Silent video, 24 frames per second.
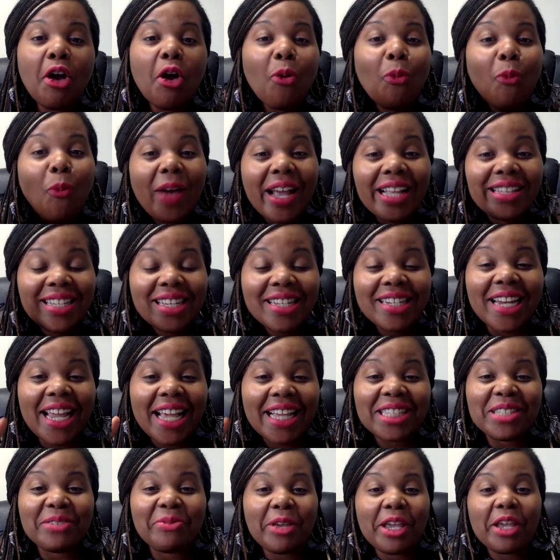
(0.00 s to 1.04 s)
Wait till
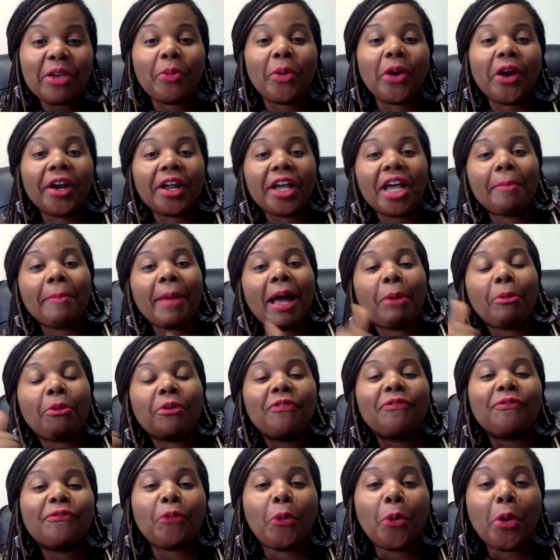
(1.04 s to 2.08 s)
next week. We're going to come out with
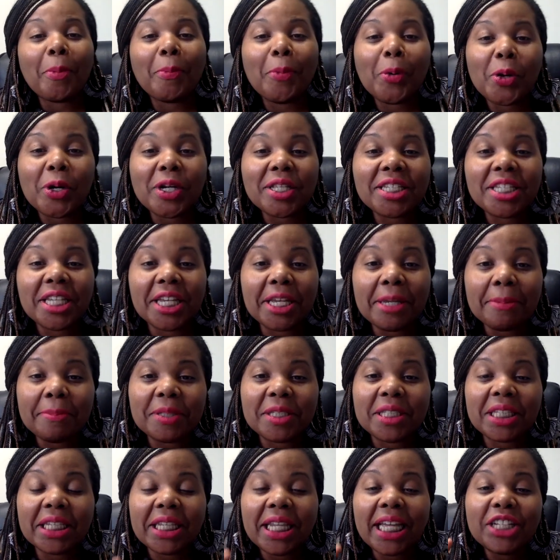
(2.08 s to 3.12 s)
4 more tips
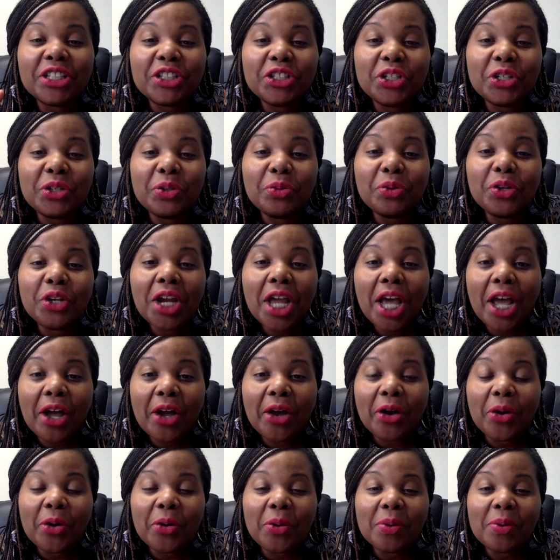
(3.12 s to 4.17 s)
to let you
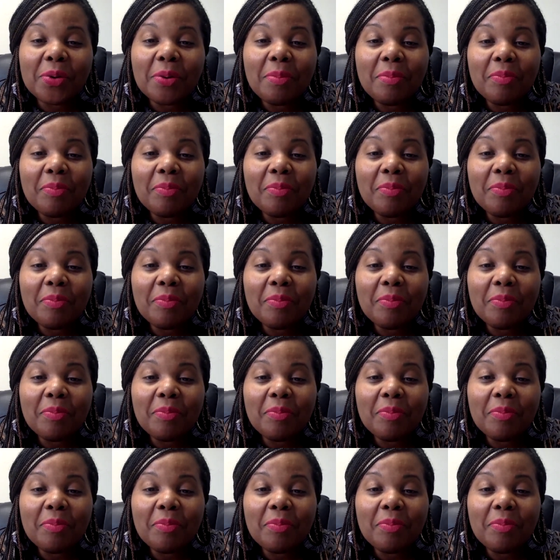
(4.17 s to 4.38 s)
know,